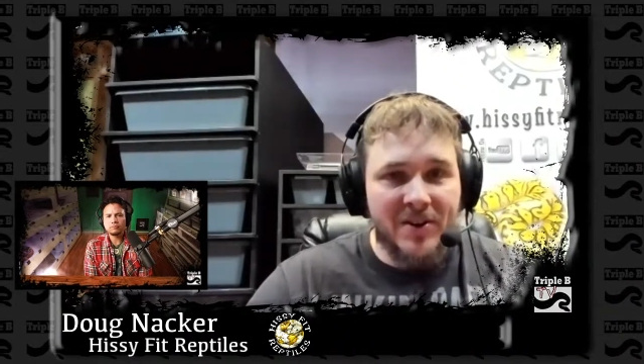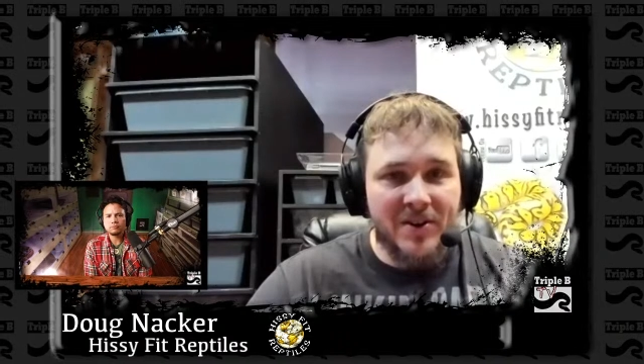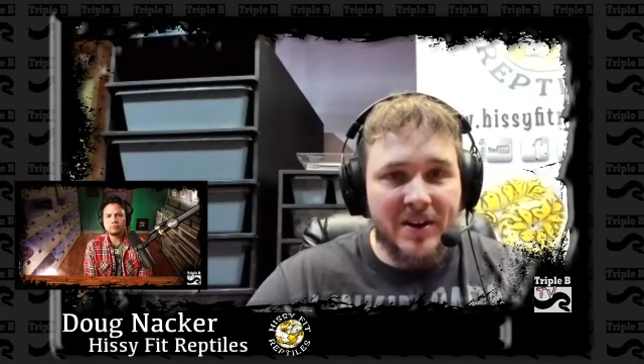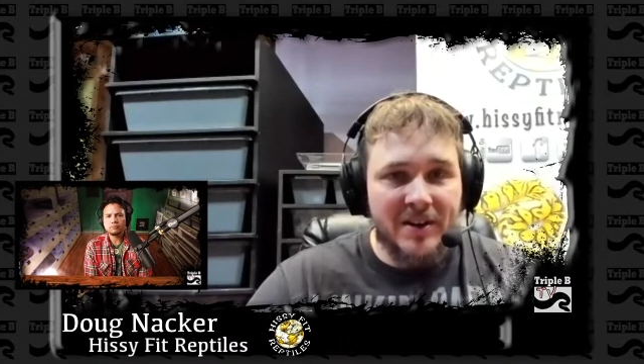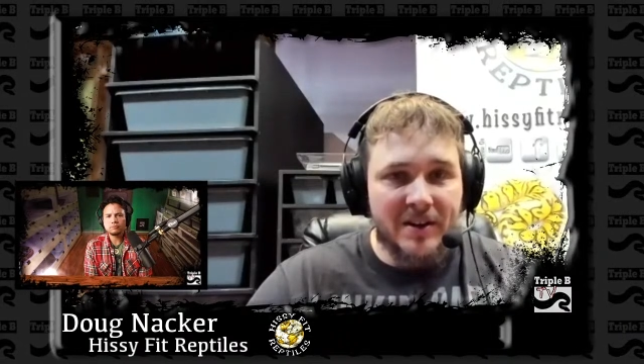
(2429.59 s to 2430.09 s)

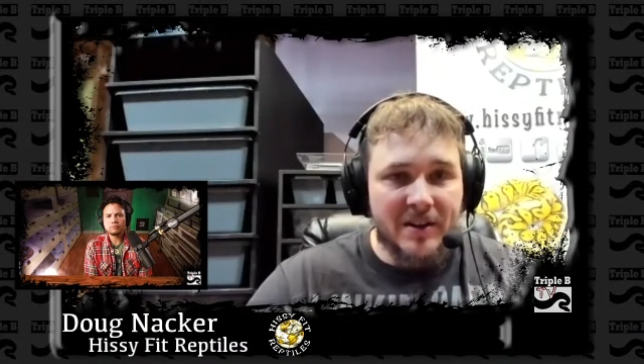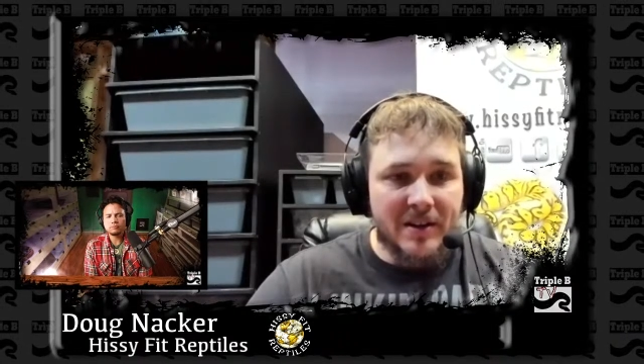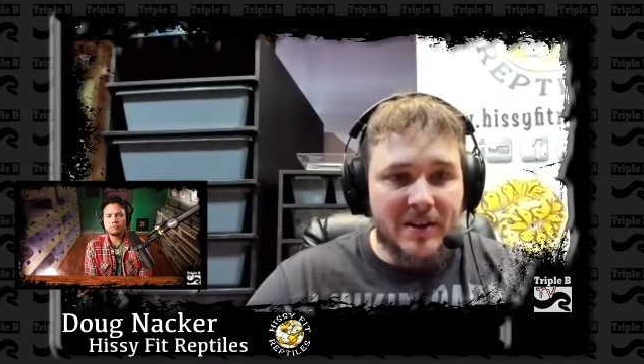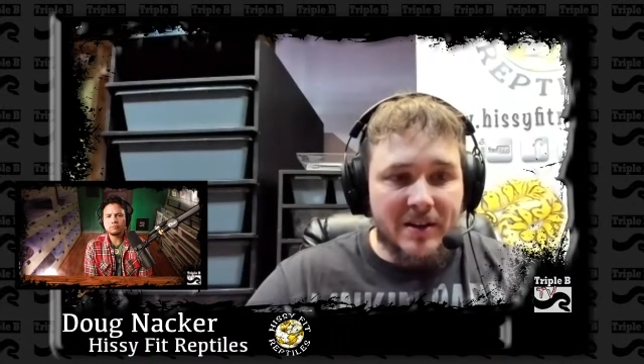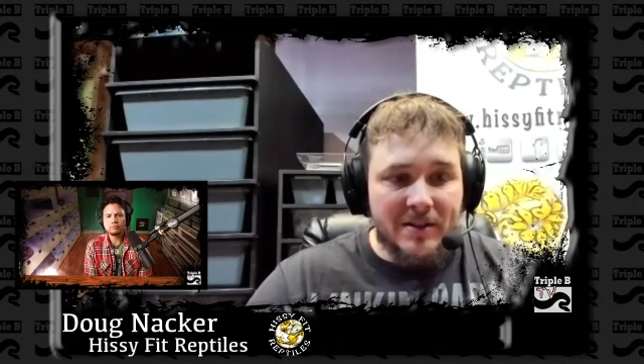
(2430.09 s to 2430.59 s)
and
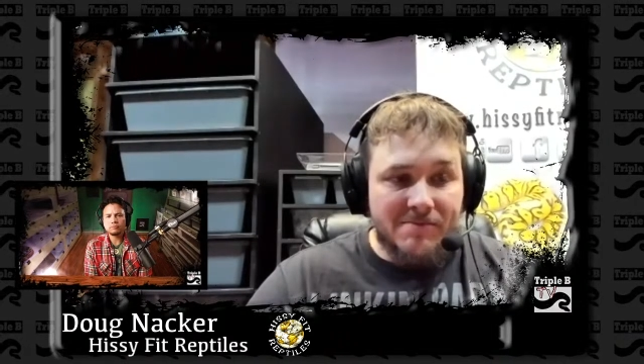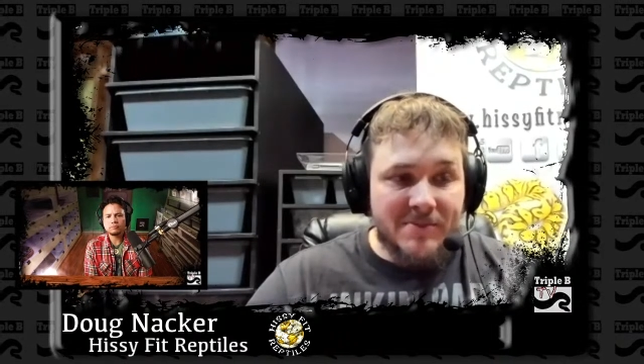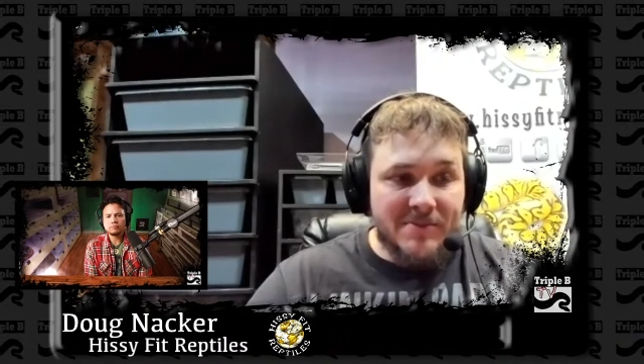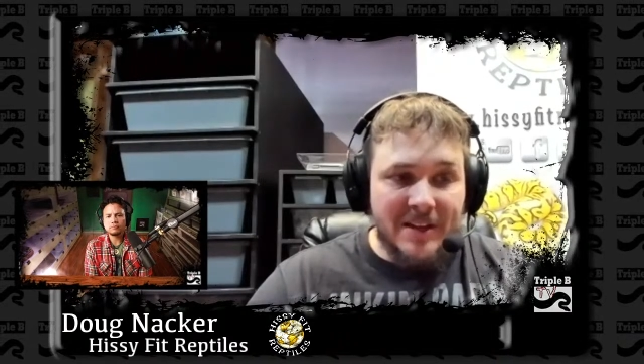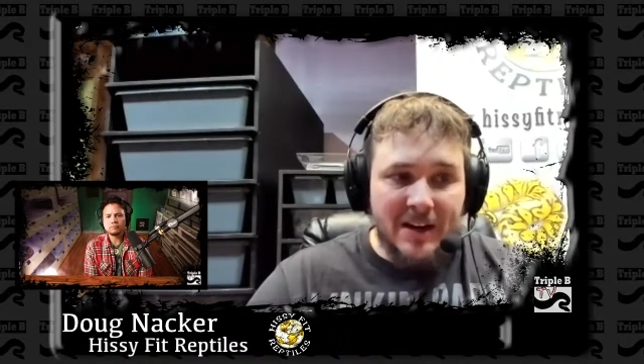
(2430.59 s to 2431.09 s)

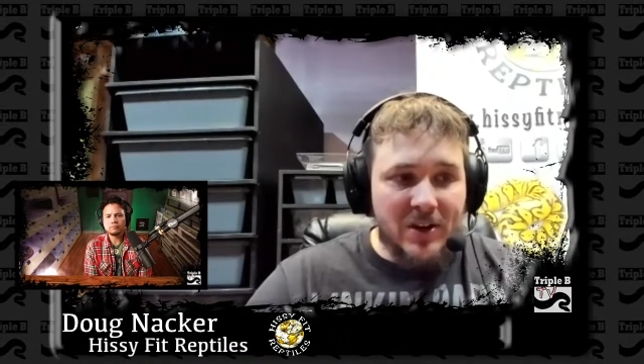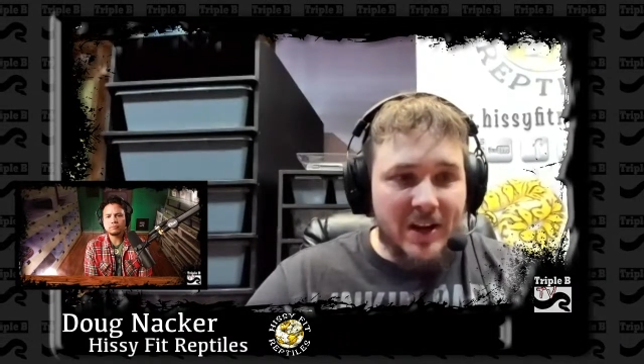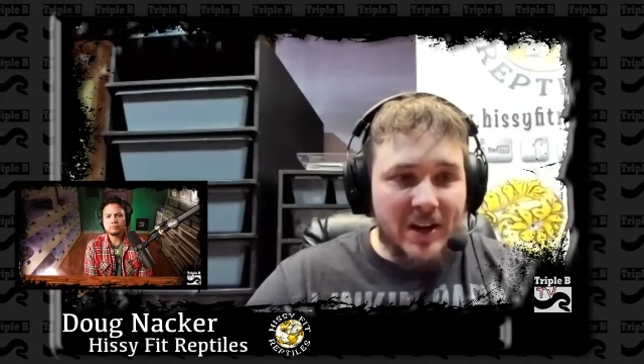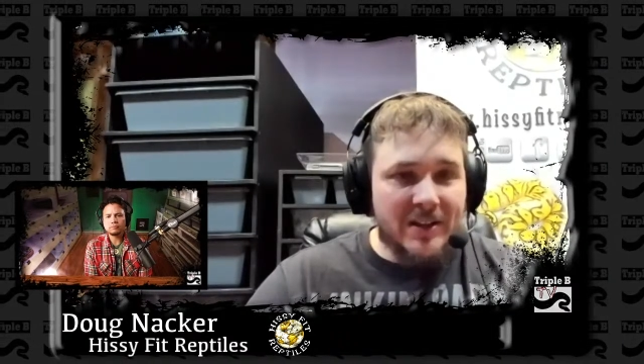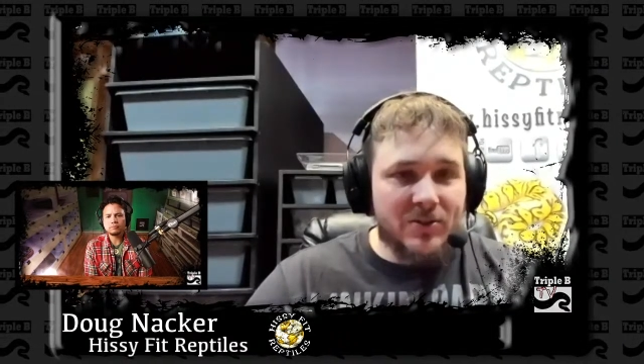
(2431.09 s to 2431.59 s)
said, okay,
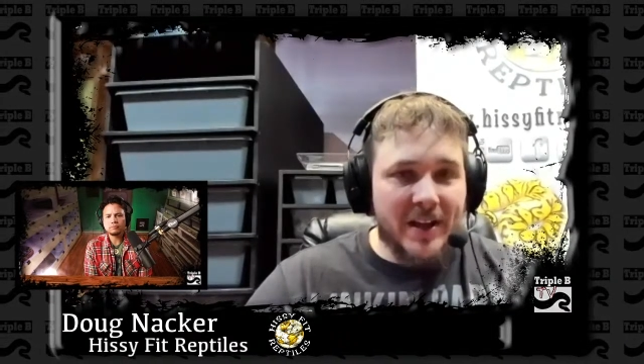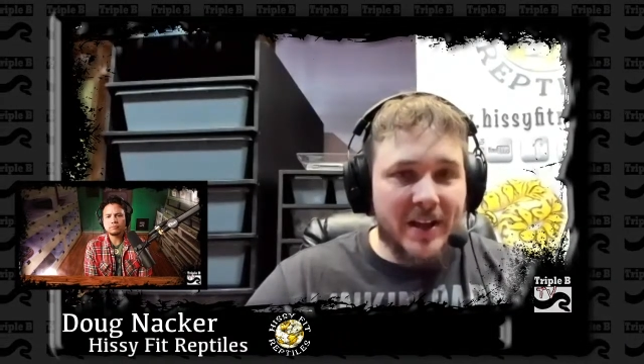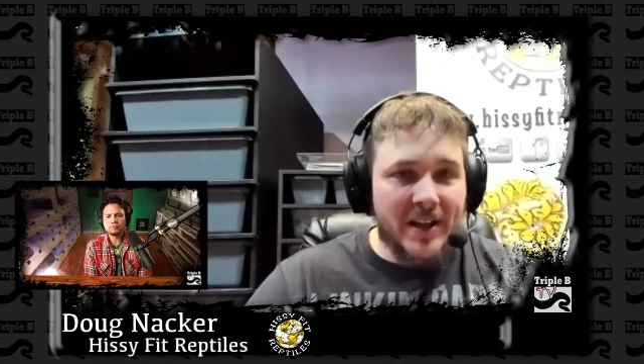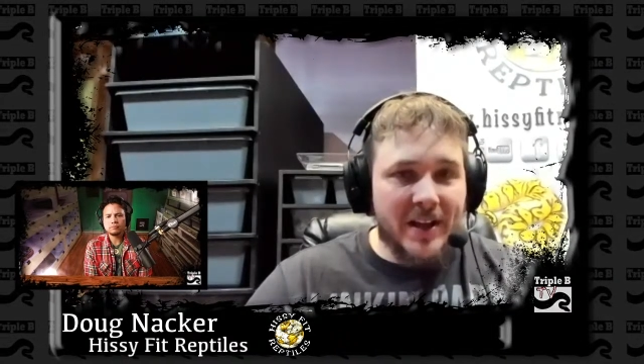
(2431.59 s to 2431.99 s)
let's do that.